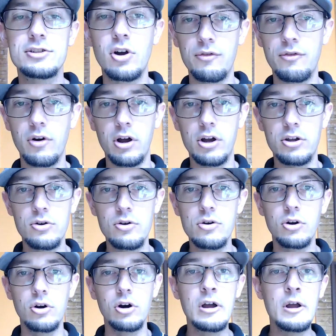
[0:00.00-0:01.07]
over on
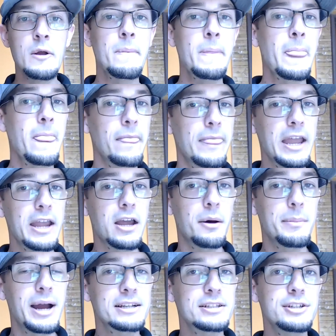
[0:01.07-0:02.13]
Google. They come
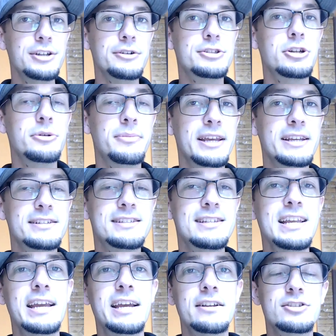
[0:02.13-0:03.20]
back to YouTube, they
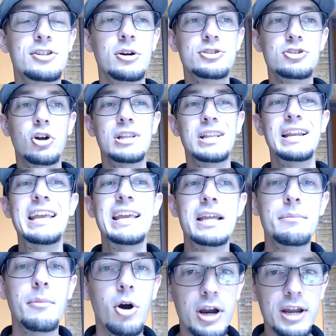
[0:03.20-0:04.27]
see it. So it's called an
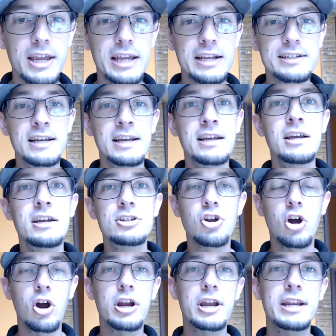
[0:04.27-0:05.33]
in-market
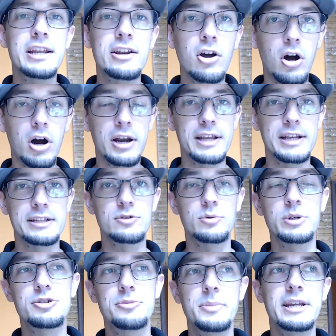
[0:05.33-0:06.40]
targeted audience,
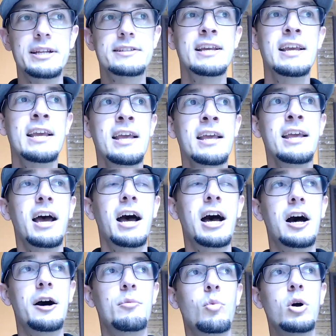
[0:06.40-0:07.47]
which means
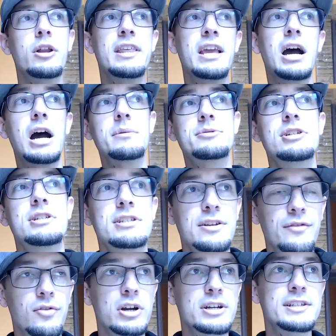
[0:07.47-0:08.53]
one of the
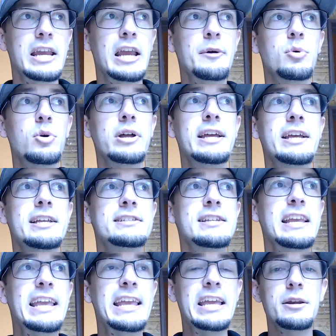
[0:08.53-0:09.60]
options, for example,
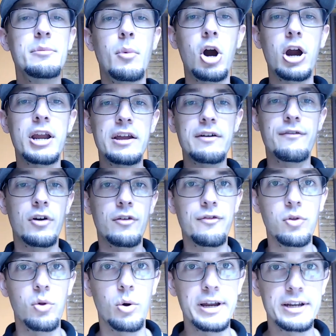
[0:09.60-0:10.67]
is in-market for
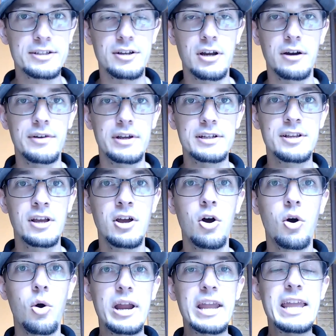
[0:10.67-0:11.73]
flooring service,
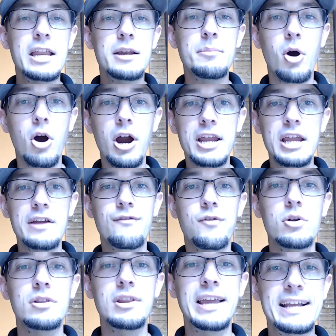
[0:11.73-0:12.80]
or in-market
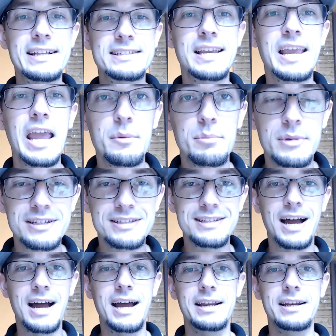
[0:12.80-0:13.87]
for landscape
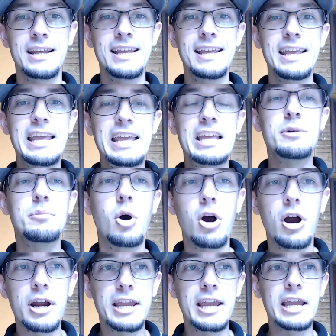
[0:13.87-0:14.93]
design,
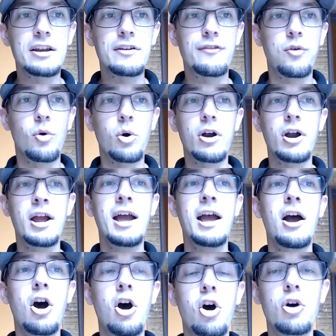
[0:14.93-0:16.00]
in-market for
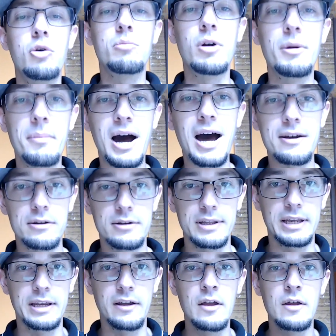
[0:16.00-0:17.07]
home
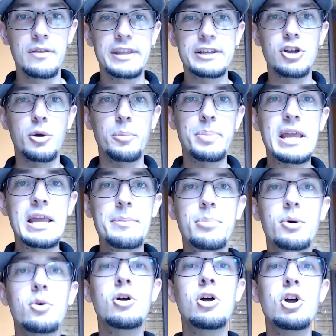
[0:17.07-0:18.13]
remodeling. These are
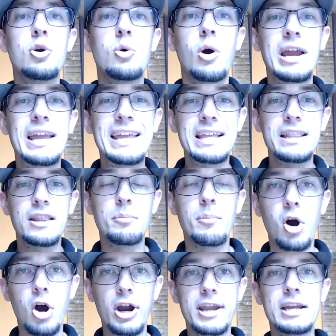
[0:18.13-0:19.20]
people who are in the
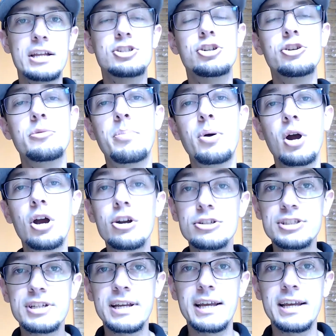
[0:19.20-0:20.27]
market to
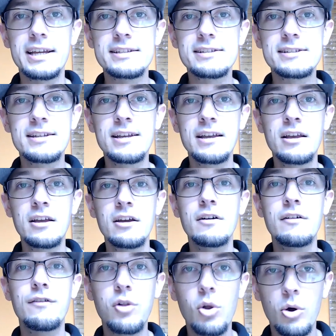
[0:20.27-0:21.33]
purchase
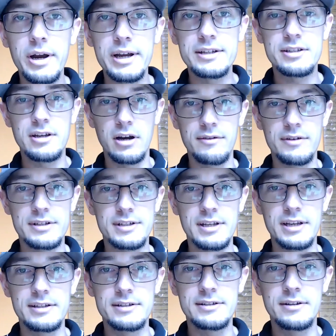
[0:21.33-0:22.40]
flooring
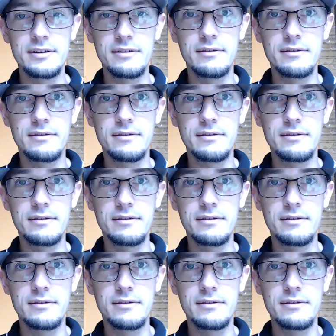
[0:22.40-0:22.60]
services,